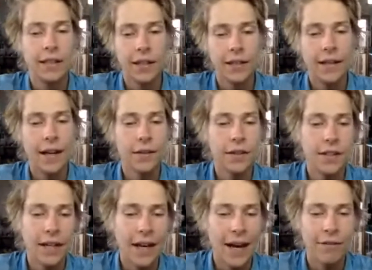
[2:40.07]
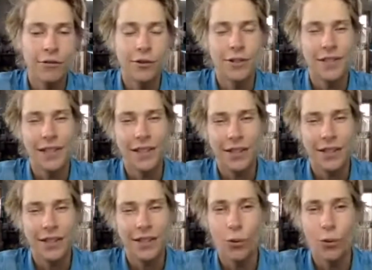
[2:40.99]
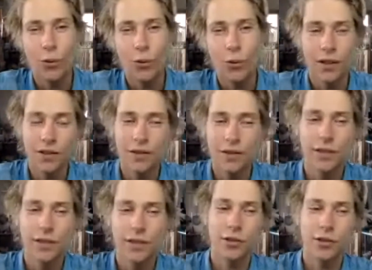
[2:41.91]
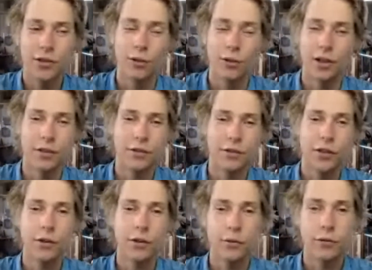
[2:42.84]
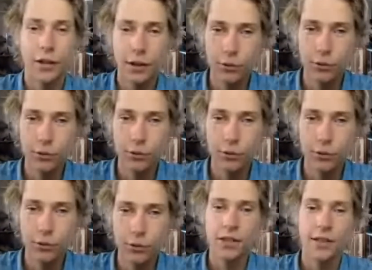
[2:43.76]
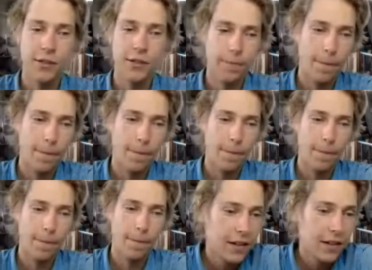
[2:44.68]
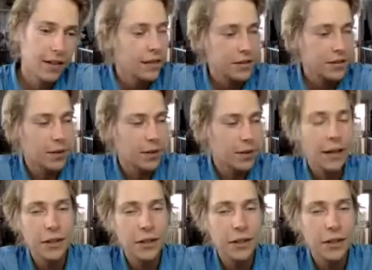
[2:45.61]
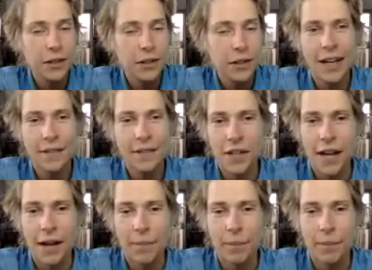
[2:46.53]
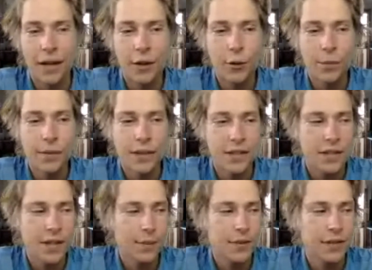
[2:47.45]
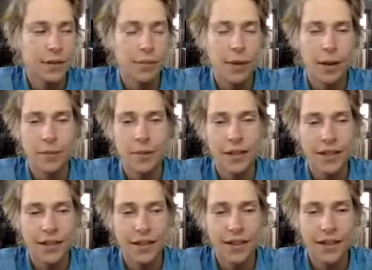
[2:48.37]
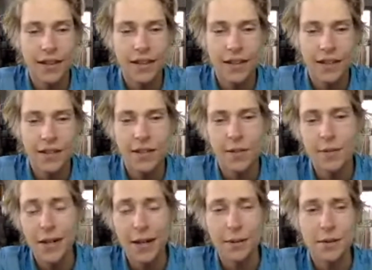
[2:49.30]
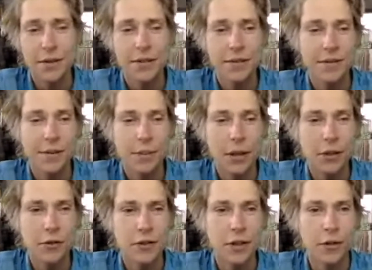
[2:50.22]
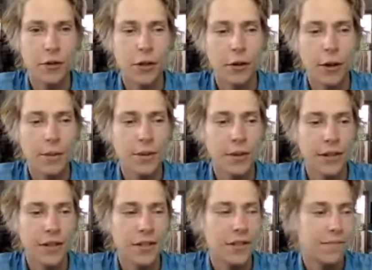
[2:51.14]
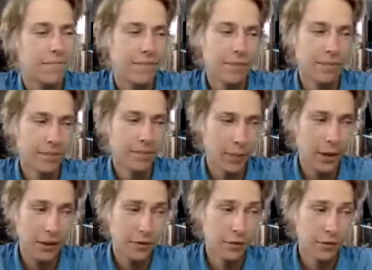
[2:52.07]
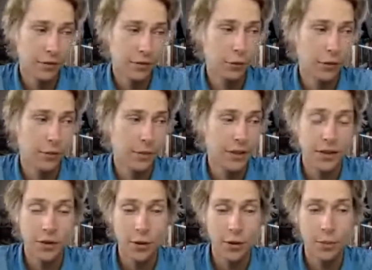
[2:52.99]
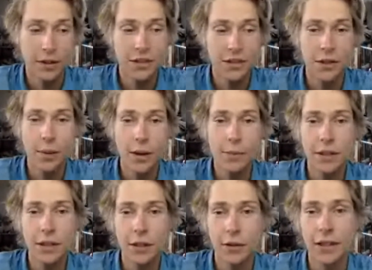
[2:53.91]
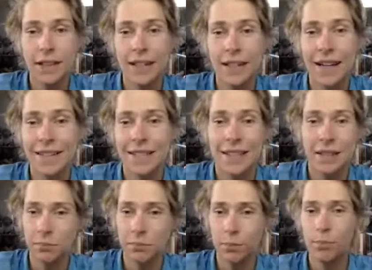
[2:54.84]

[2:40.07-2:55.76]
now the day after it's like sore. It's like sore. So for anyone that's watching this is a Patreon live chat, but I open this up to the public. Sometimes patrons don't show up, so patrons are cool with me just opening to the public, create the content,